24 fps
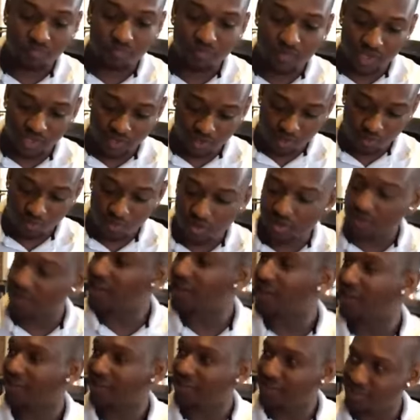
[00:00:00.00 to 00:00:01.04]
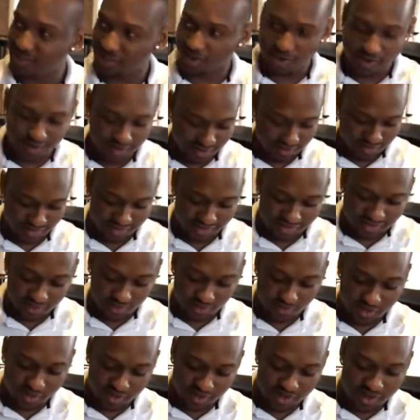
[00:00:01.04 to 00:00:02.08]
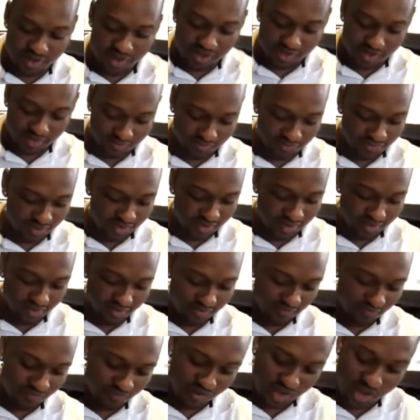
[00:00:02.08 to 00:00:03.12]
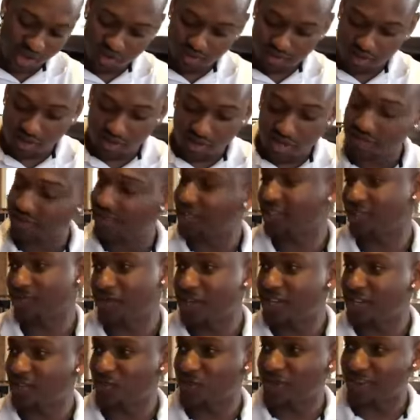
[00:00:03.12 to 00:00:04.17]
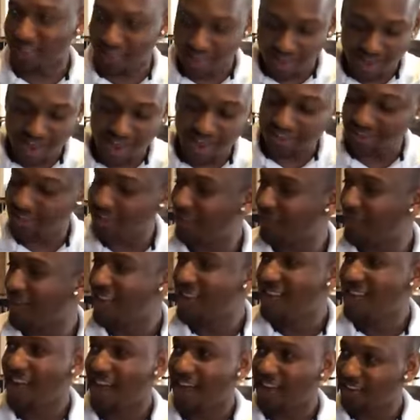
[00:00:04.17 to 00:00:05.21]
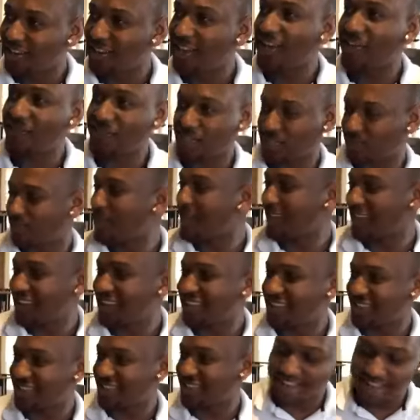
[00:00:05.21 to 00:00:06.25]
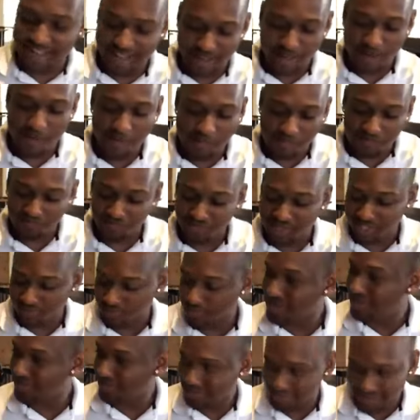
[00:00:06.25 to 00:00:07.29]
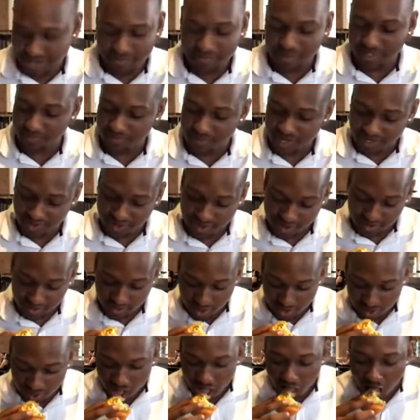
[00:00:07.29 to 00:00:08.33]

These are really good. These are really good. I like the spinach one a lot. I love spinach. Spinach dip and spinach artichoke.